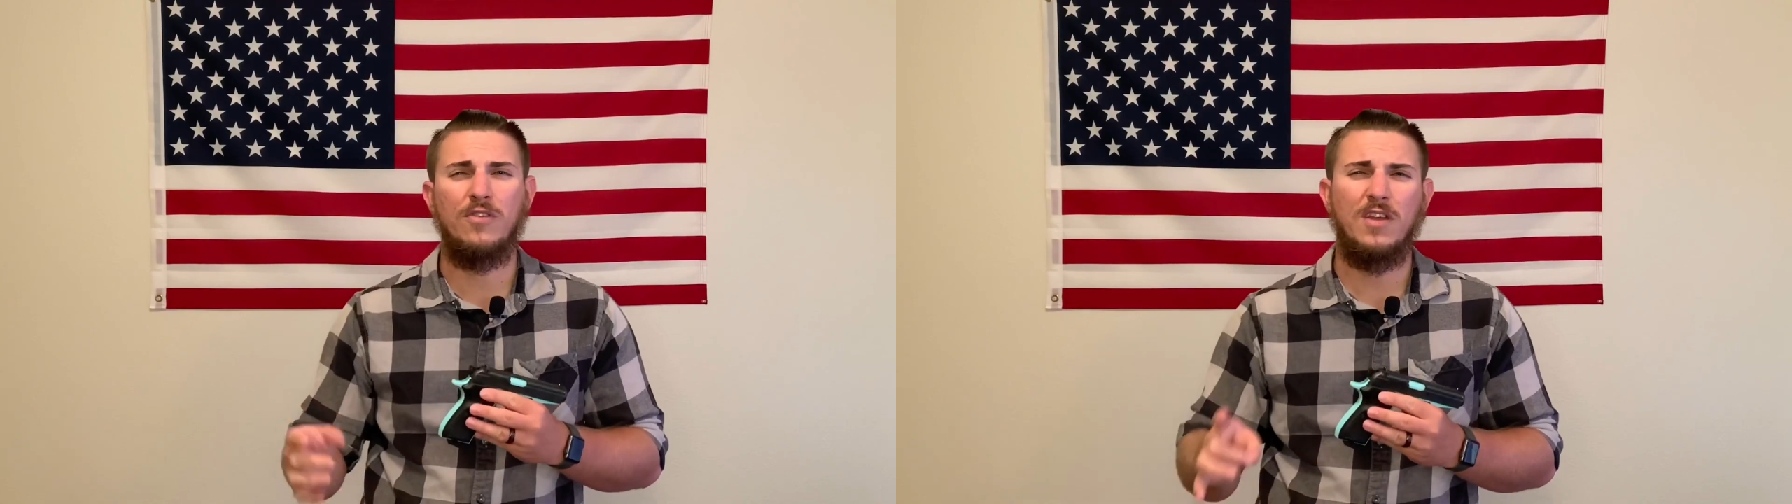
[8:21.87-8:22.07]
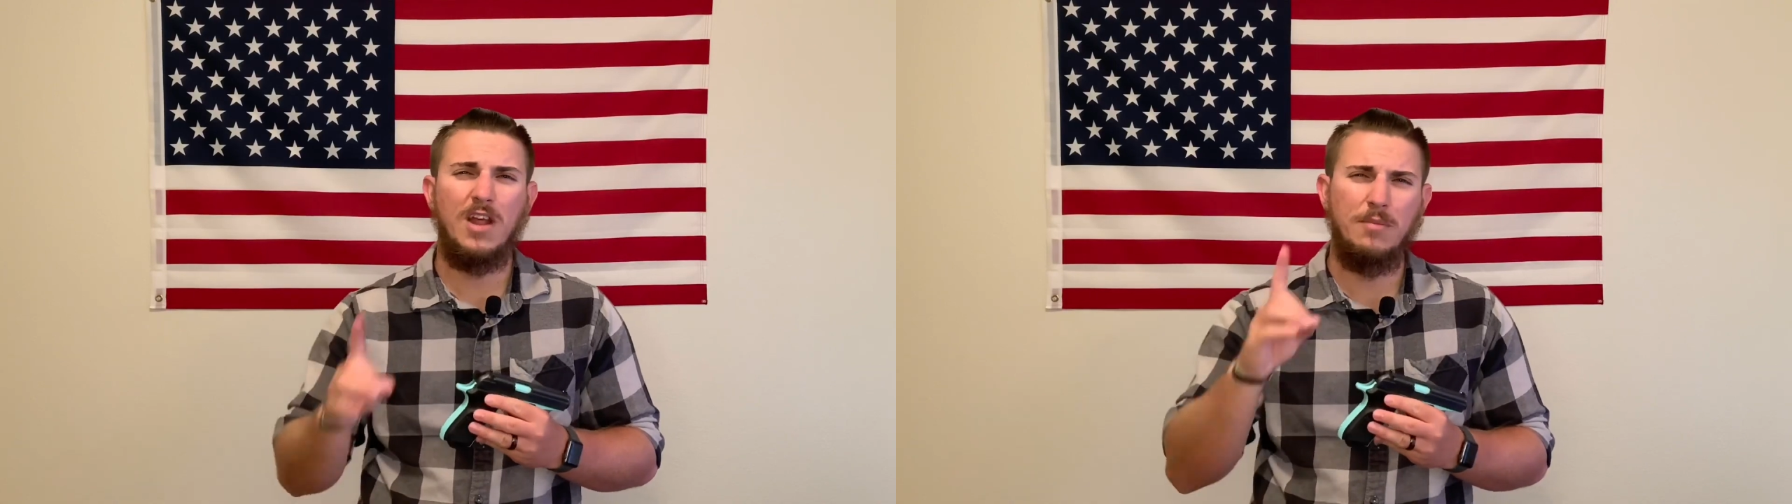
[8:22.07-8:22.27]

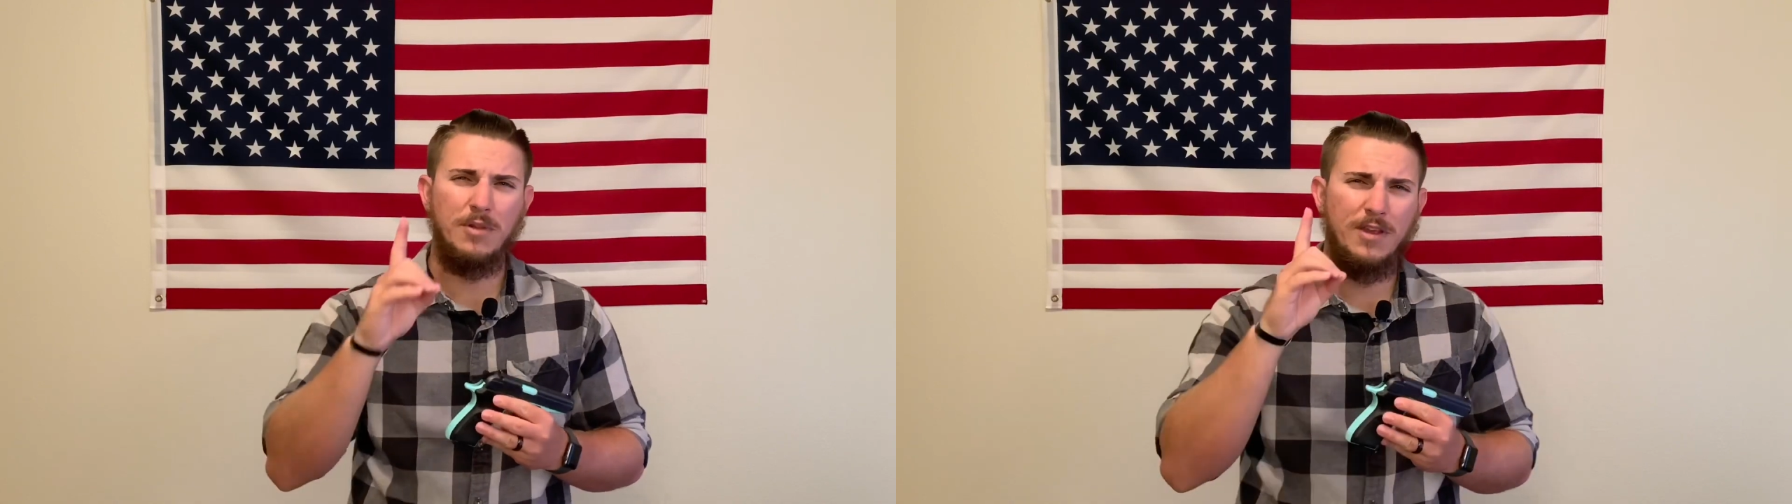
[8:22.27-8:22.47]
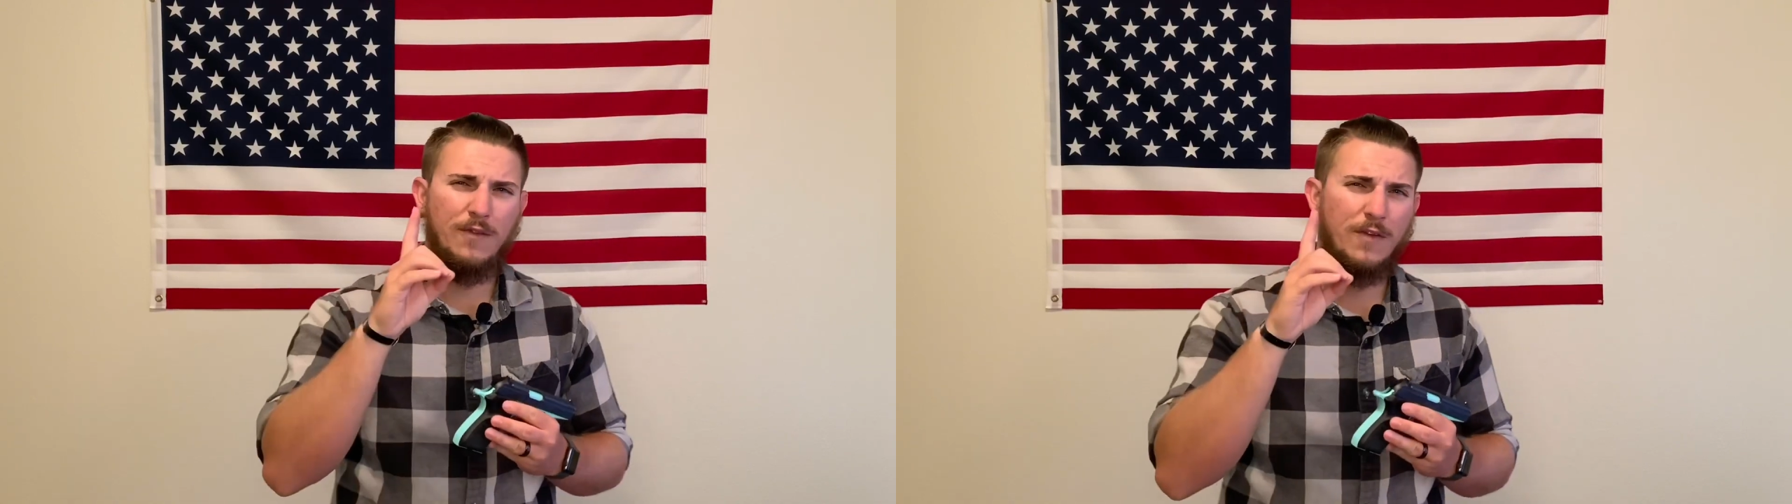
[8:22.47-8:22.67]
And I
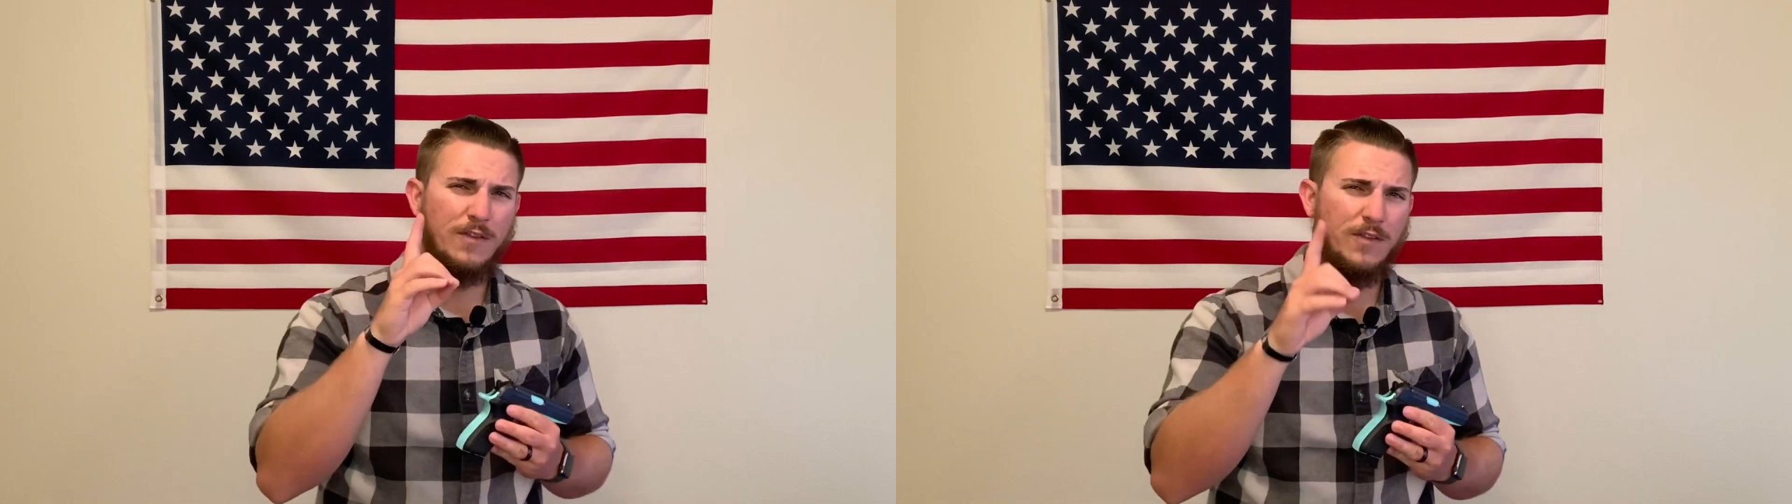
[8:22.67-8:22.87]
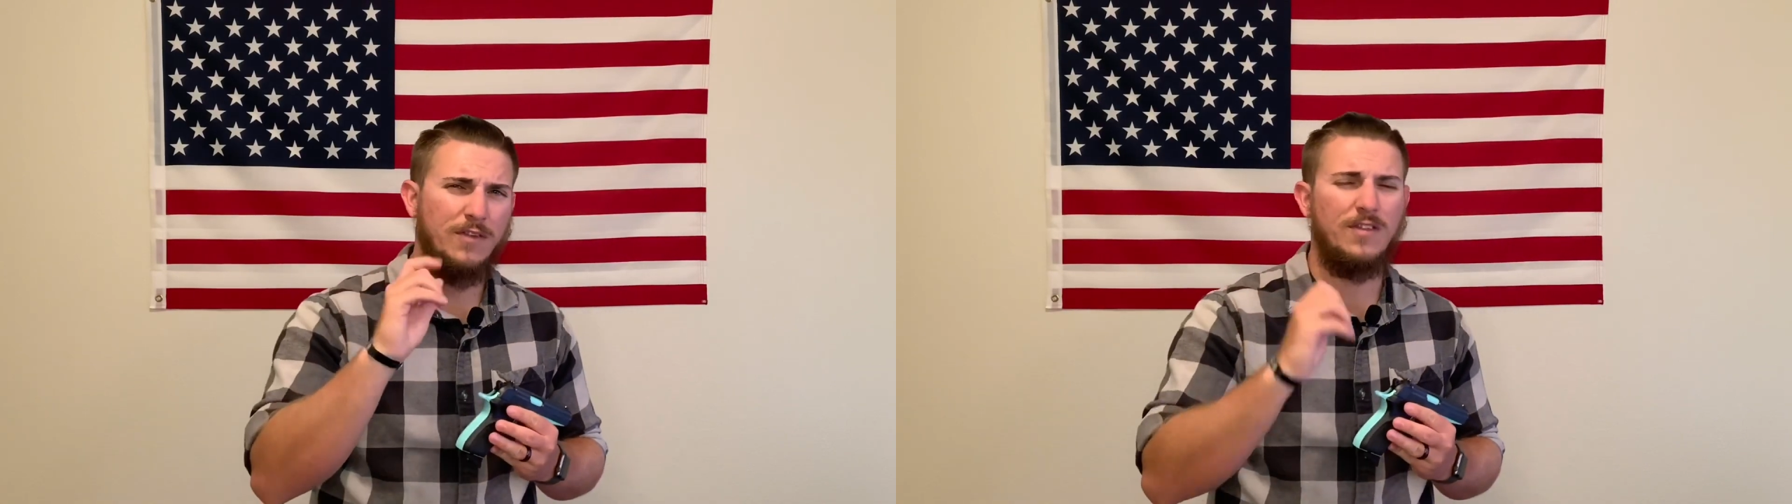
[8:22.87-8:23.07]
believe
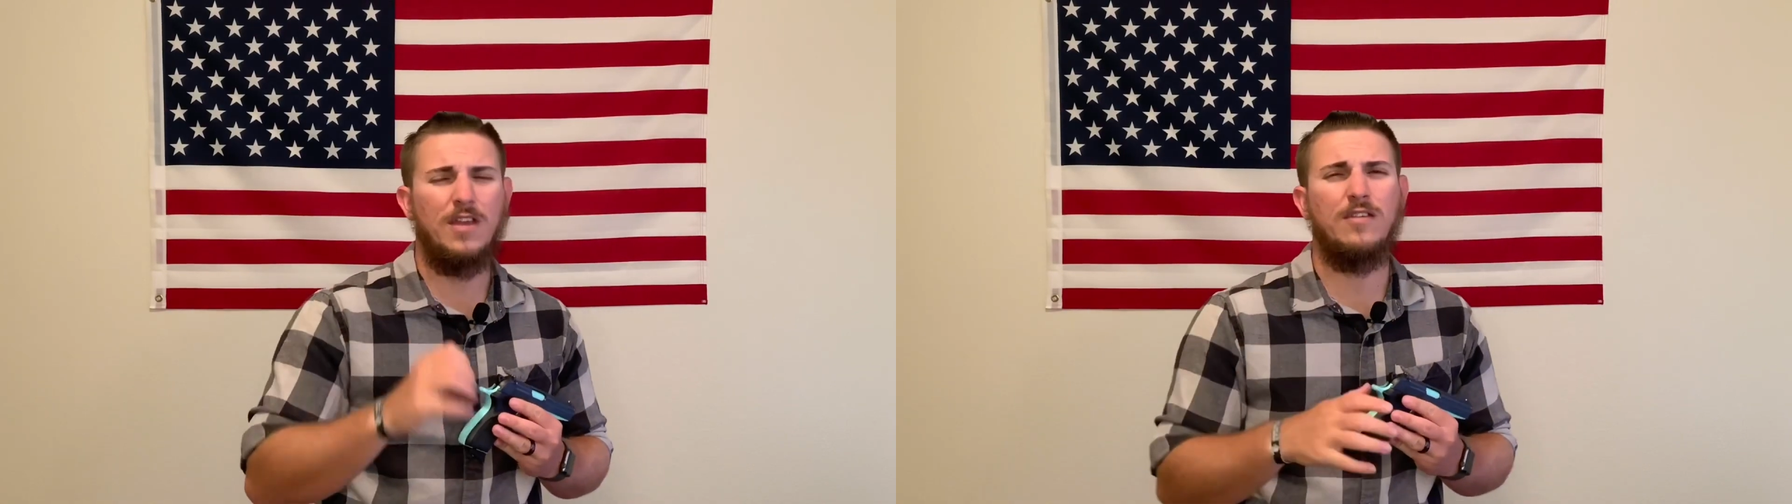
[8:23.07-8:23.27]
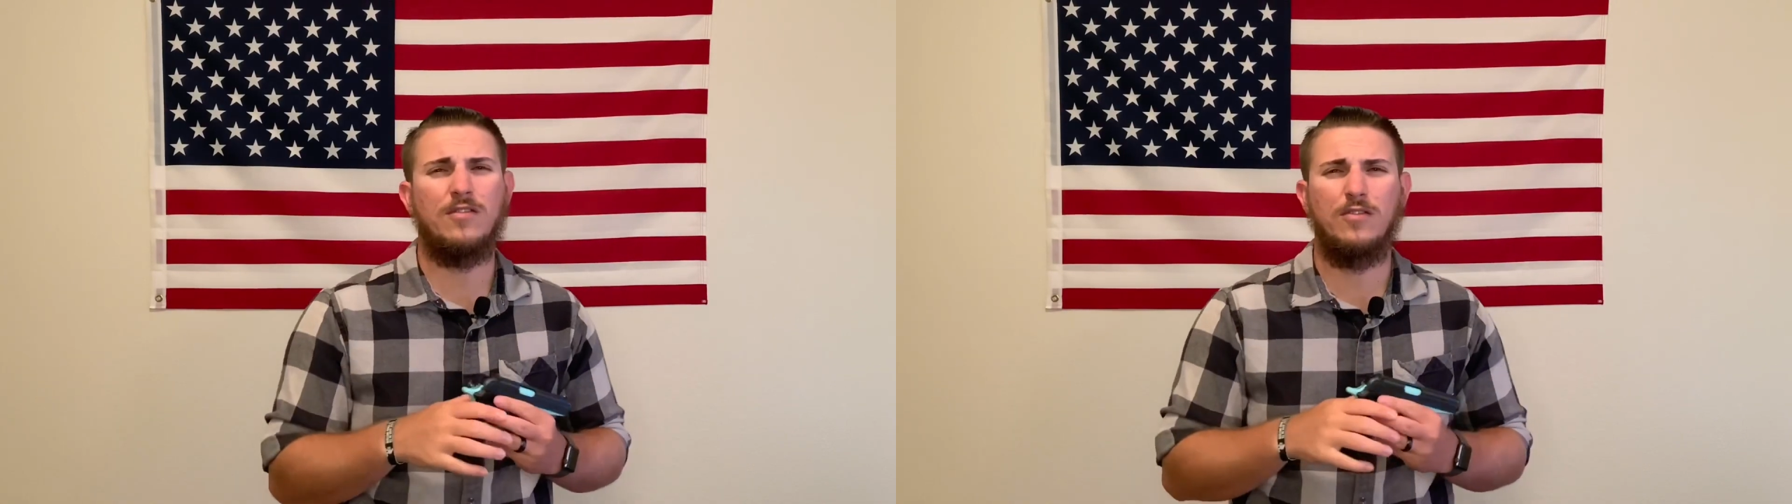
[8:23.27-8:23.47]
to this day
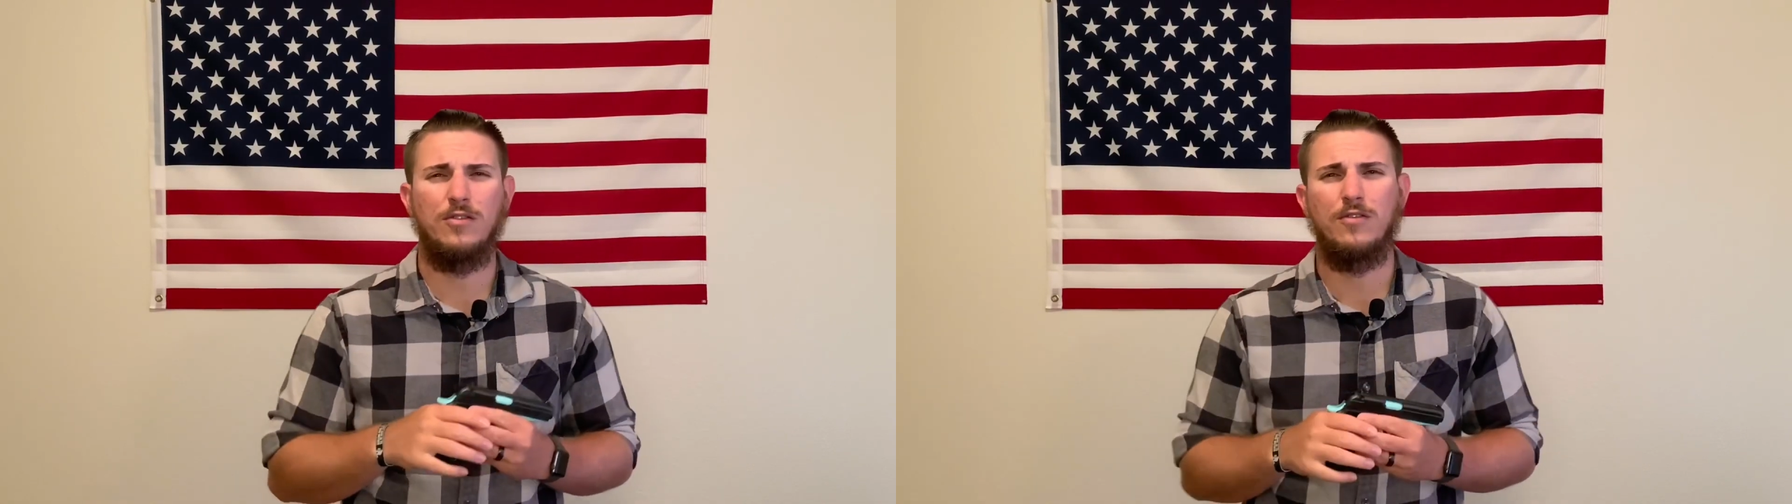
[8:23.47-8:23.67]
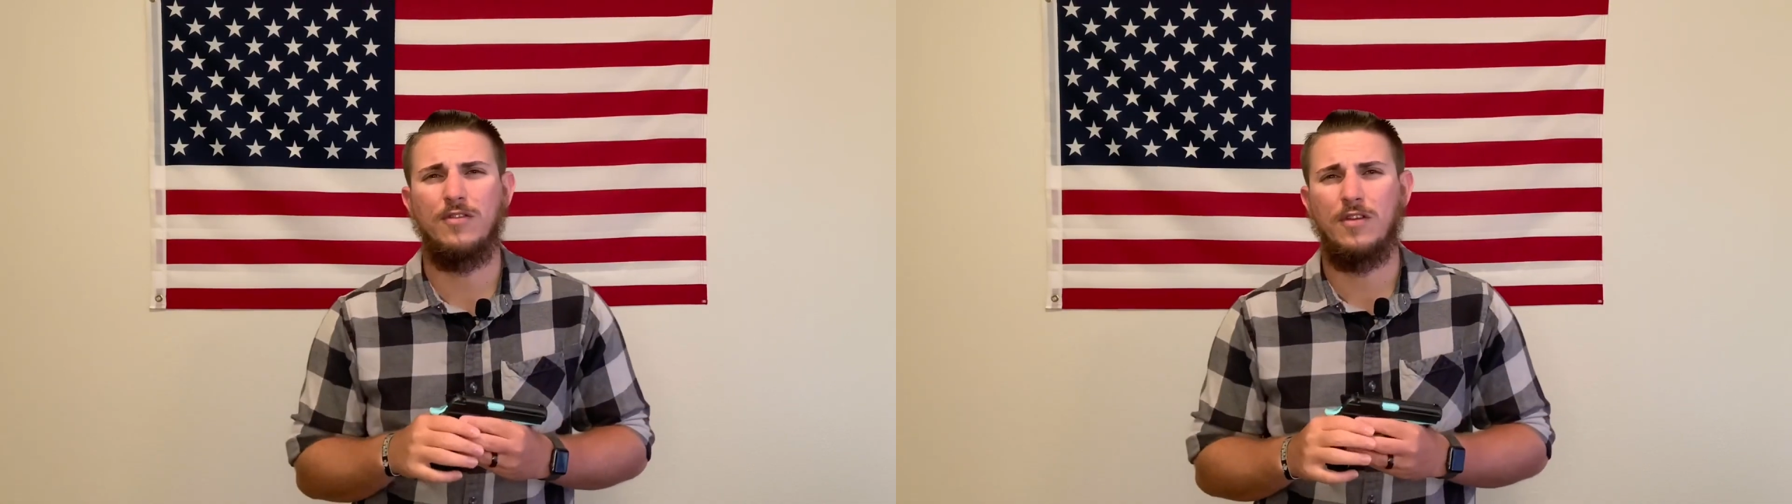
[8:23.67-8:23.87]
he still
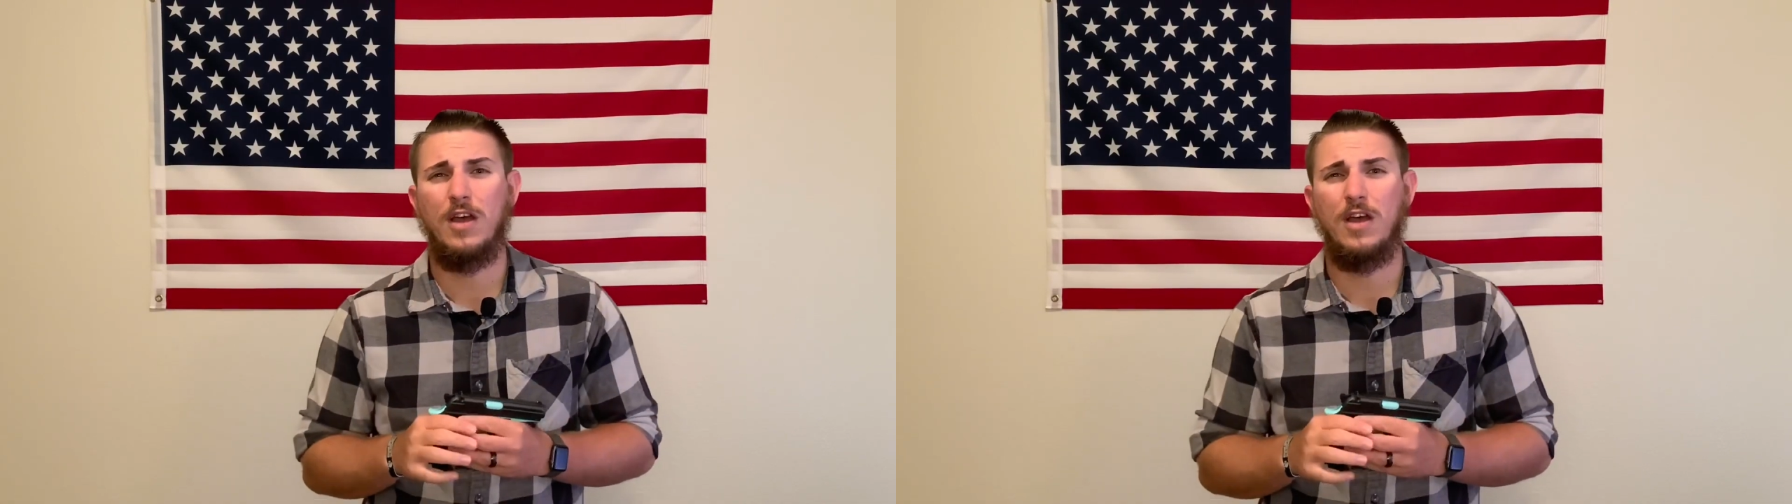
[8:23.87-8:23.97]
uses it.